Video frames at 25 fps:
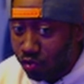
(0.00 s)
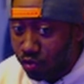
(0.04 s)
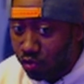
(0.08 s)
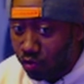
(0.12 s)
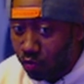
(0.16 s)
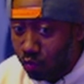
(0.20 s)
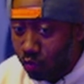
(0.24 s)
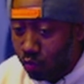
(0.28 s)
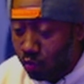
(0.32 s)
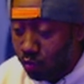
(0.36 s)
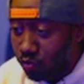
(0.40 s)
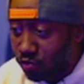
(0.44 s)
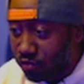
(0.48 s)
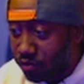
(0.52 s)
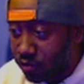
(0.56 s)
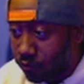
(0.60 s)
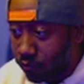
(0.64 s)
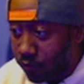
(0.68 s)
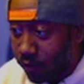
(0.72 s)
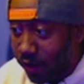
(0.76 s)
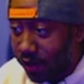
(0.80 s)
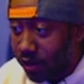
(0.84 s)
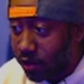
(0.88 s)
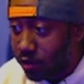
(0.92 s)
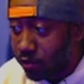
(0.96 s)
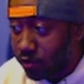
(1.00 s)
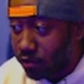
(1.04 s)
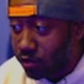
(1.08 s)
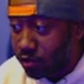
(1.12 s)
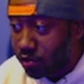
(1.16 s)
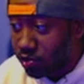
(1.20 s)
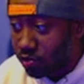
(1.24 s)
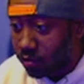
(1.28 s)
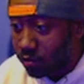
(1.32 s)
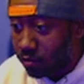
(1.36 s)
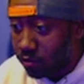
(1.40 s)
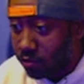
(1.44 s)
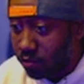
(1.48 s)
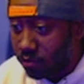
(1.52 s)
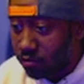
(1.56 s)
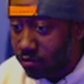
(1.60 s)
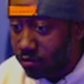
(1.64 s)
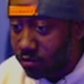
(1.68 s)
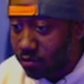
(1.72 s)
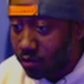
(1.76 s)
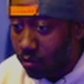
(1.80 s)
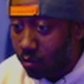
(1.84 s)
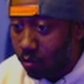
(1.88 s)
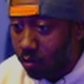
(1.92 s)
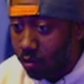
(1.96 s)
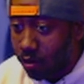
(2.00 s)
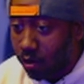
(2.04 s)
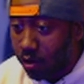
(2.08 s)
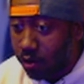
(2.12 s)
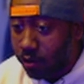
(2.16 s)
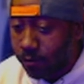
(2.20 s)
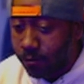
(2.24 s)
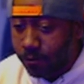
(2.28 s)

use the regular controls, or